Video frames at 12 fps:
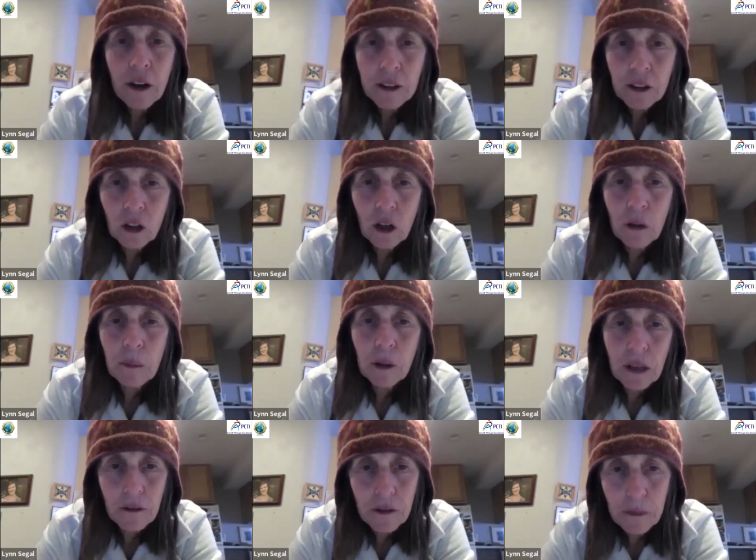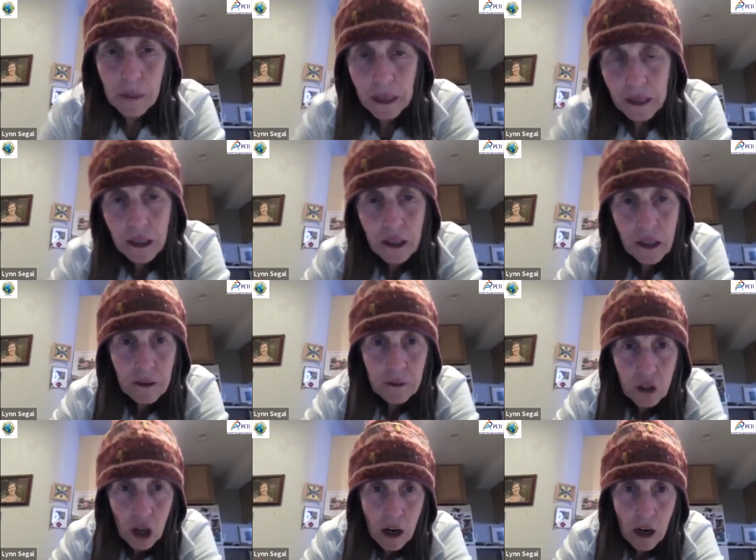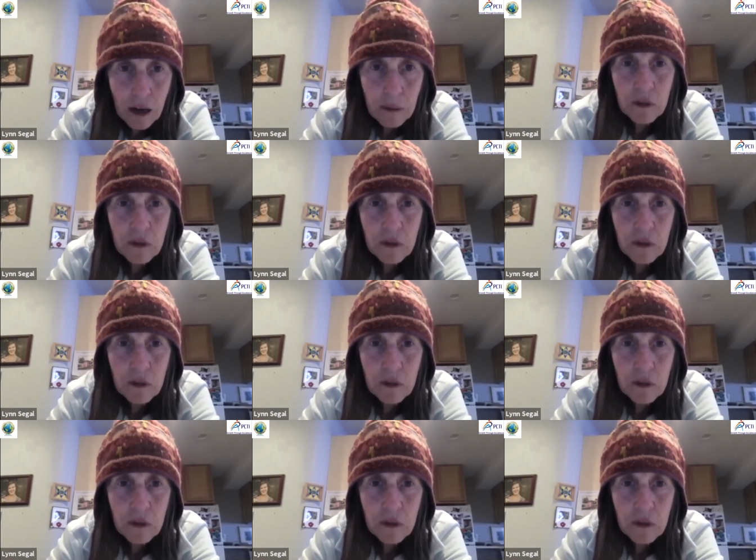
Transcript: global government times